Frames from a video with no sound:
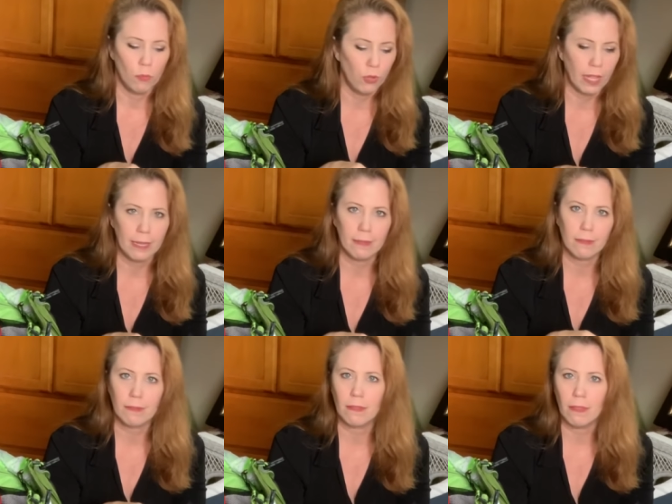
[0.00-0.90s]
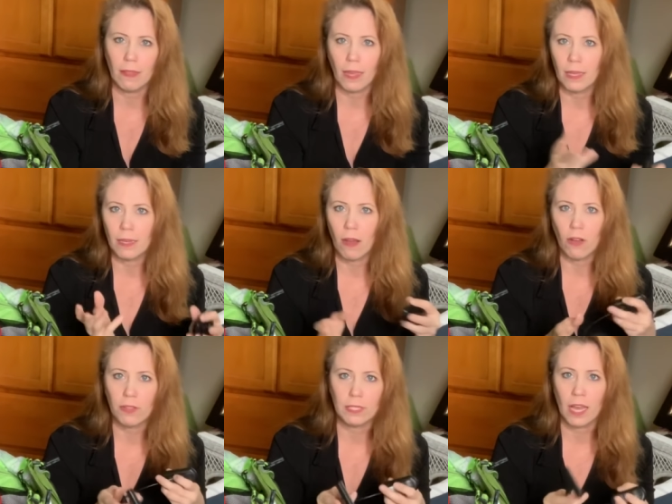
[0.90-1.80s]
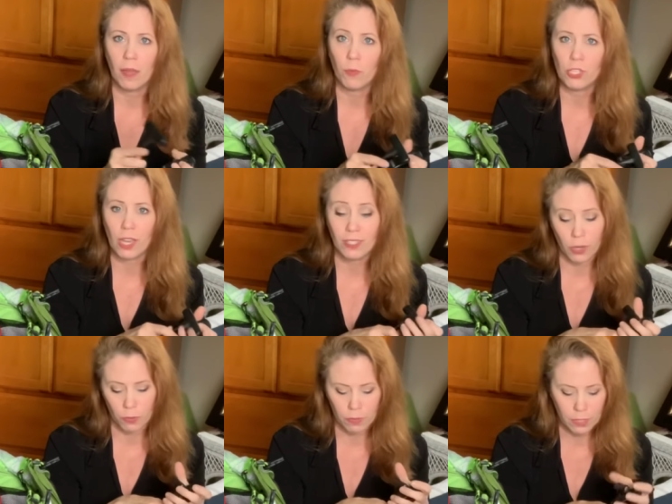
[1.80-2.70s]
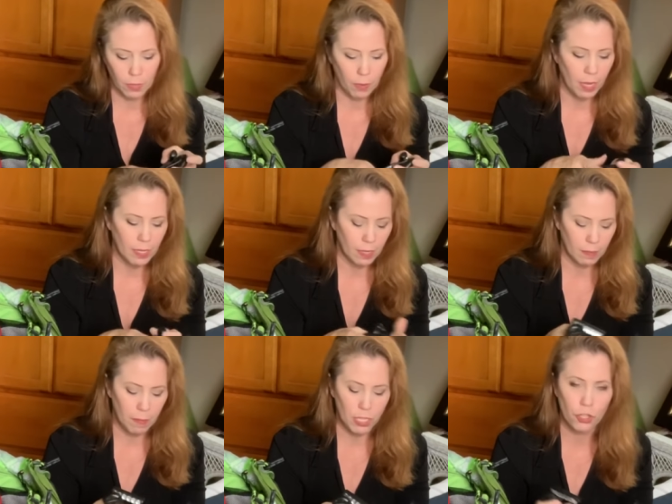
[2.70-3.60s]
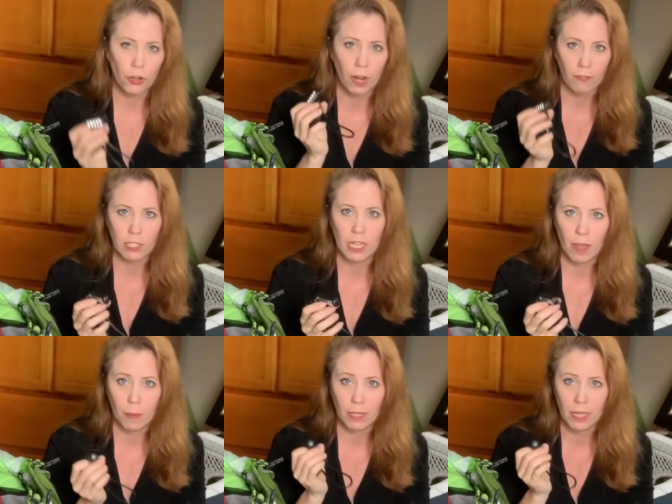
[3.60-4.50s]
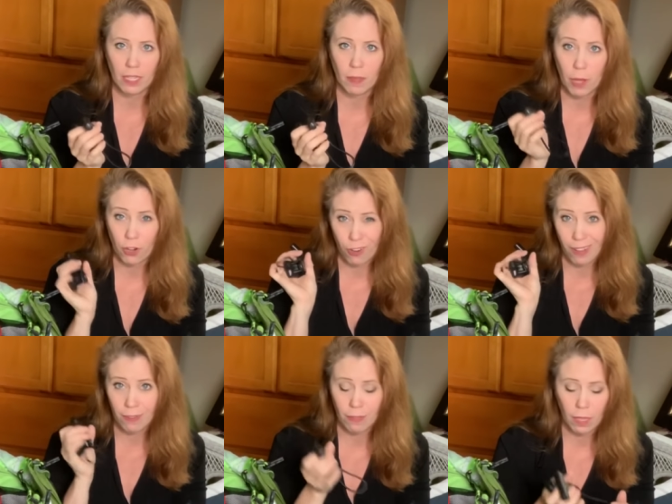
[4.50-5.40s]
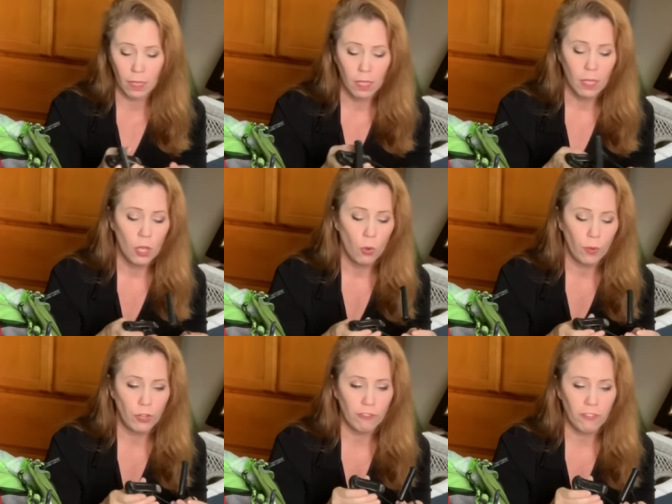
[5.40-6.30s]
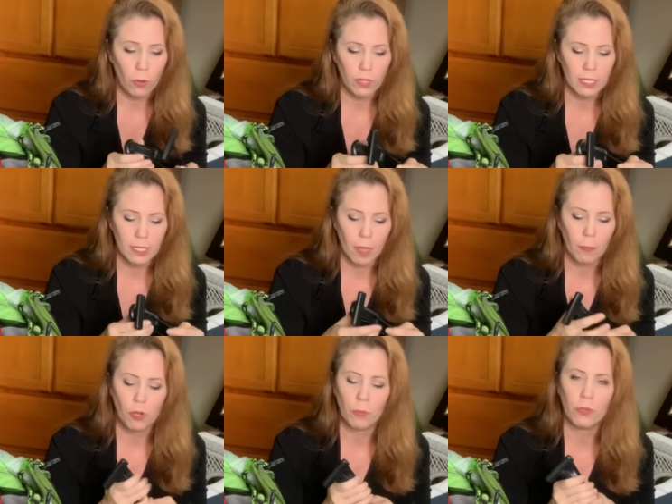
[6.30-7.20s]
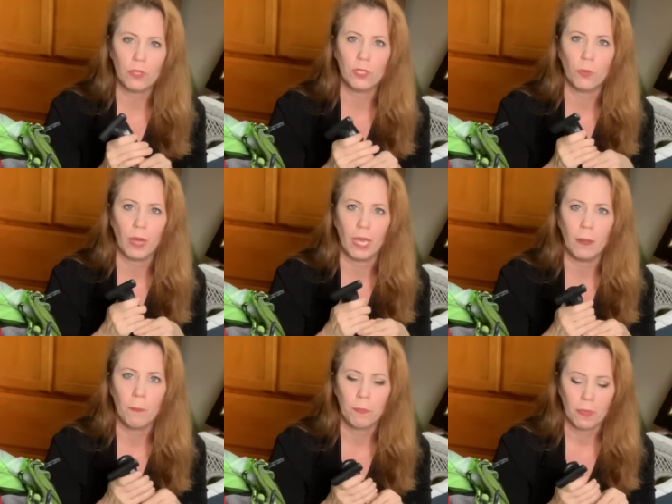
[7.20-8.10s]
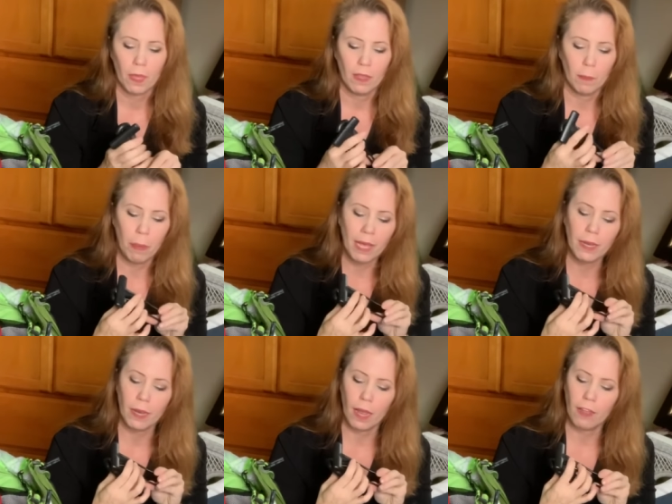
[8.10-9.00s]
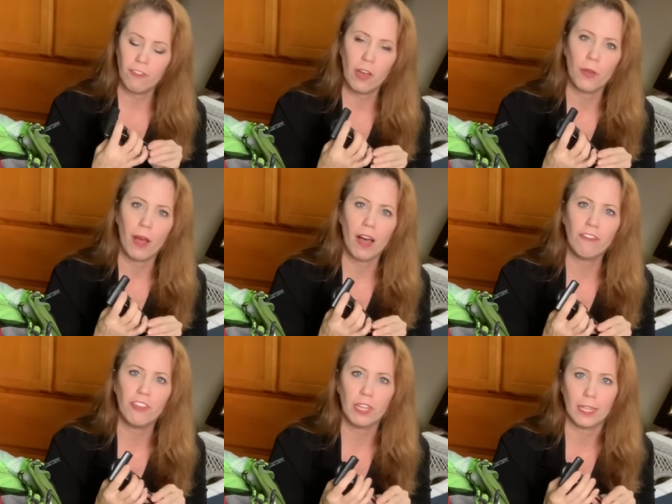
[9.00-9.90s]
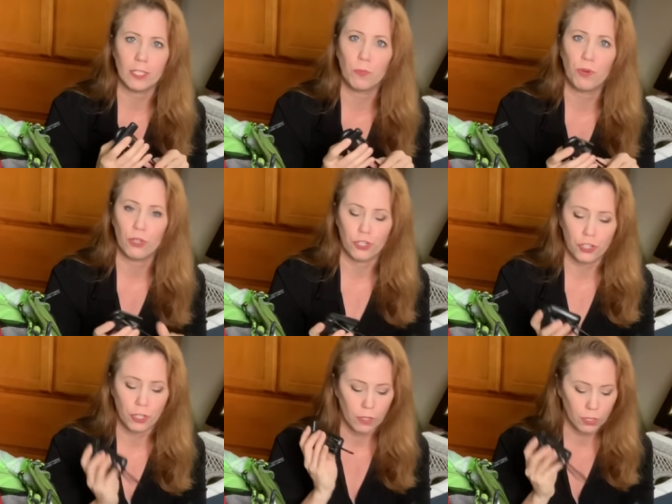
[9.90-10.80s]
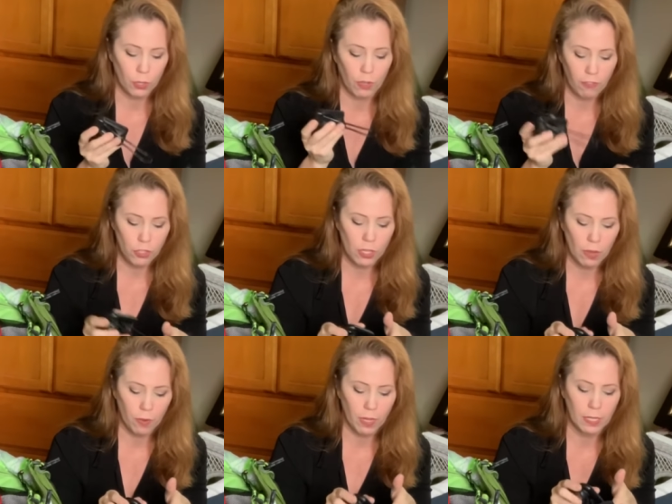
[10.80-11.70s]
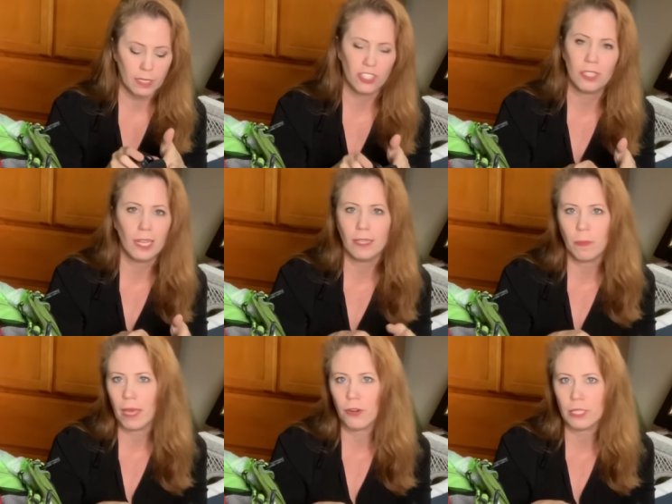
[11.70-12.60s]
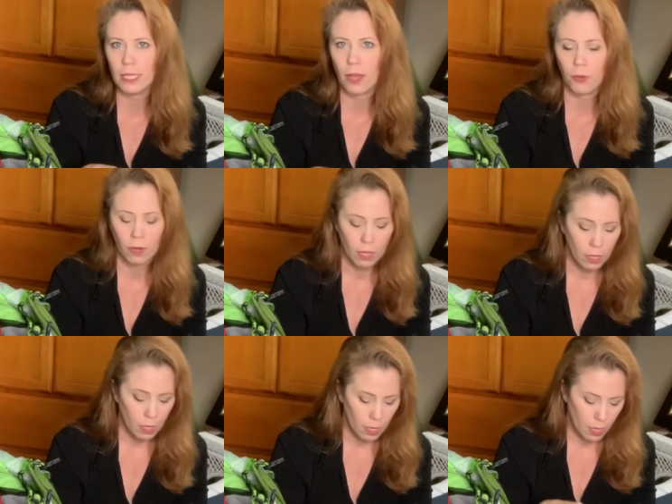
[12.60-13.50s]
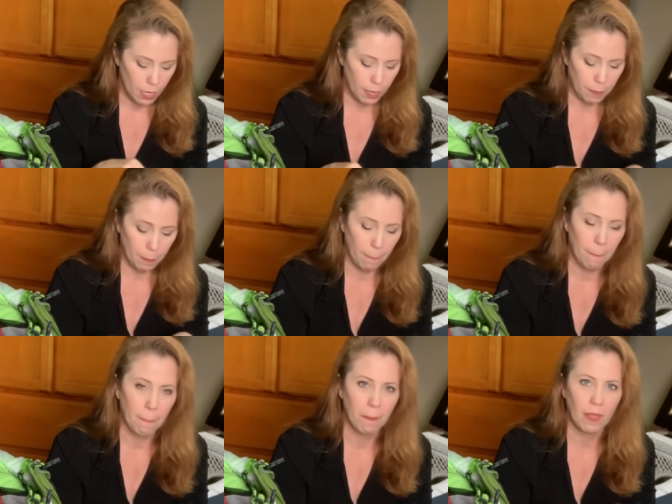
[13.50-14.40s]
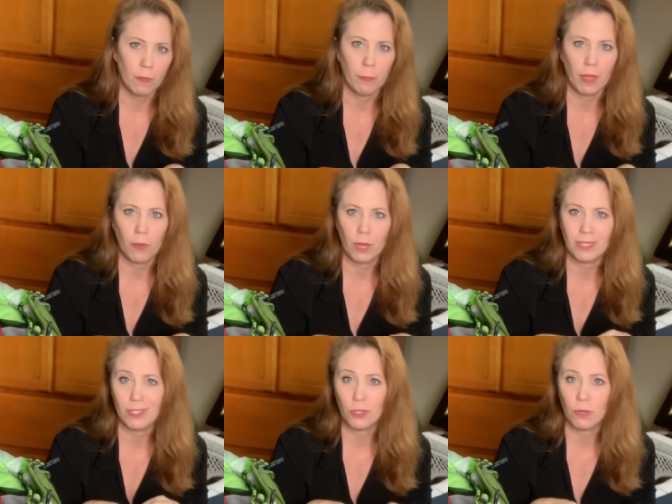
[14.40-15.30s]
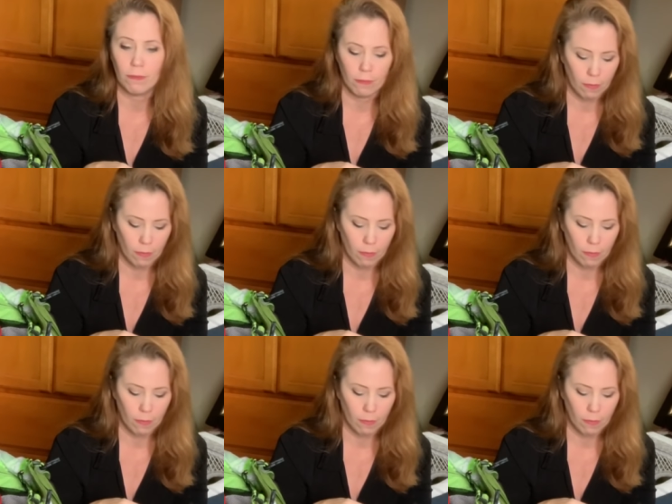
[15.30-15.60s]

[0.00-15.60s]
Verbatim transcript: moonlight light all the time, which I don't. So I make sure every time I take them out. And another thing, when you fold this up and you put this away, the button, I found, often gets pushed. So if you do get one of these, just take the batteries out. Um, they'll, otherwise you could